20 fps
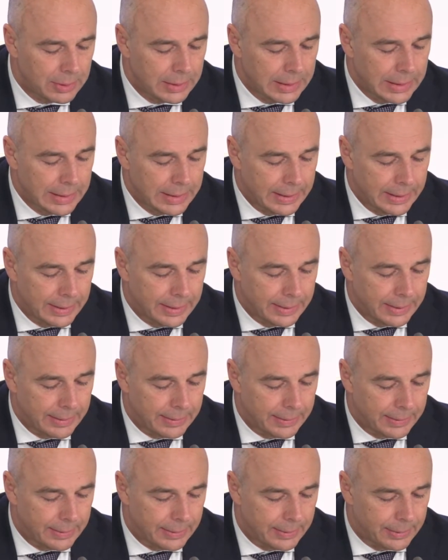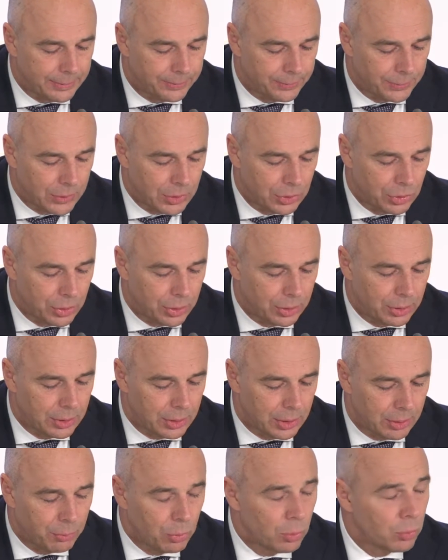And as the budget rule
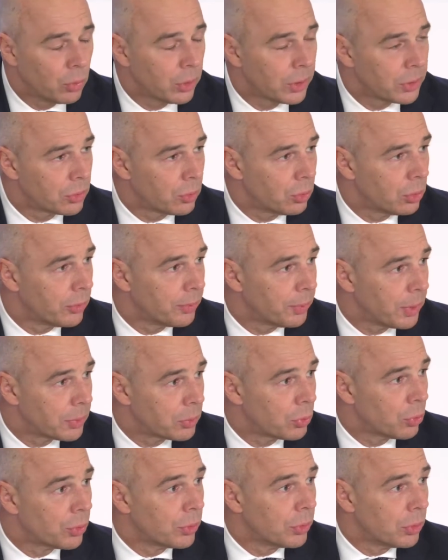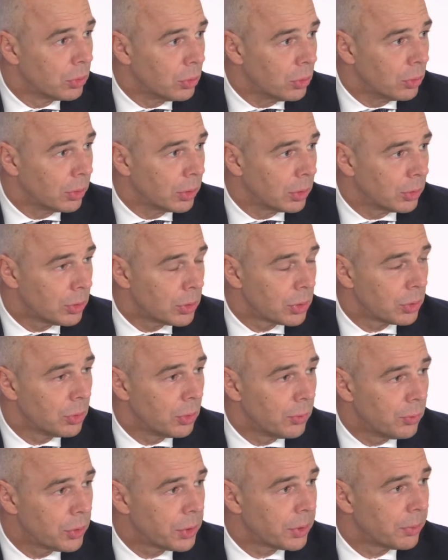requires, the
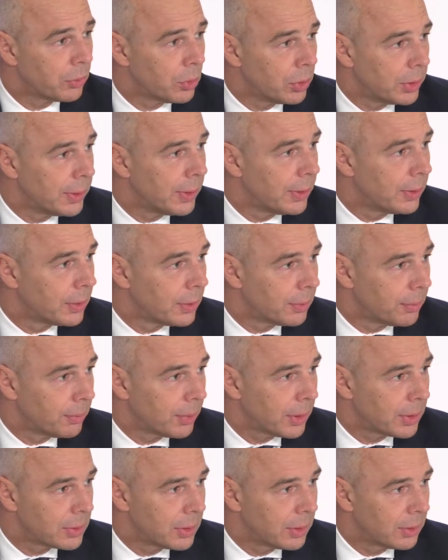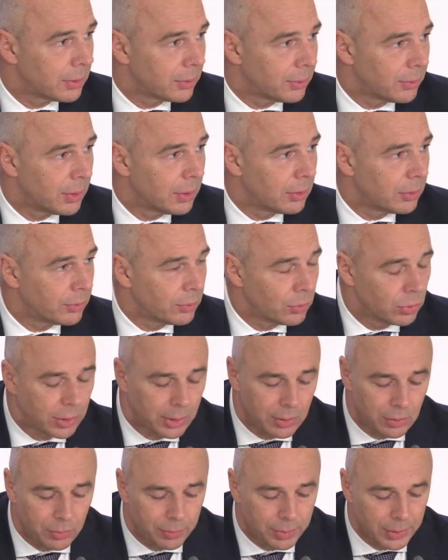volume
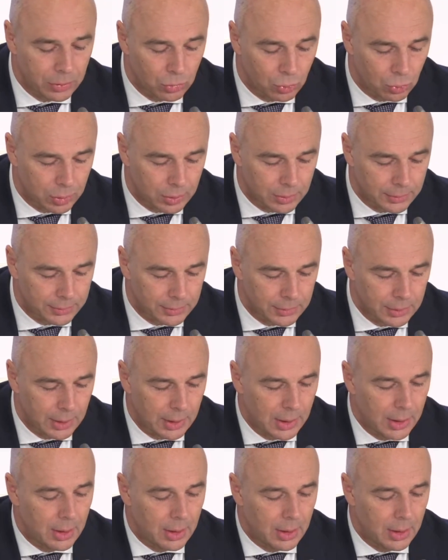0.8,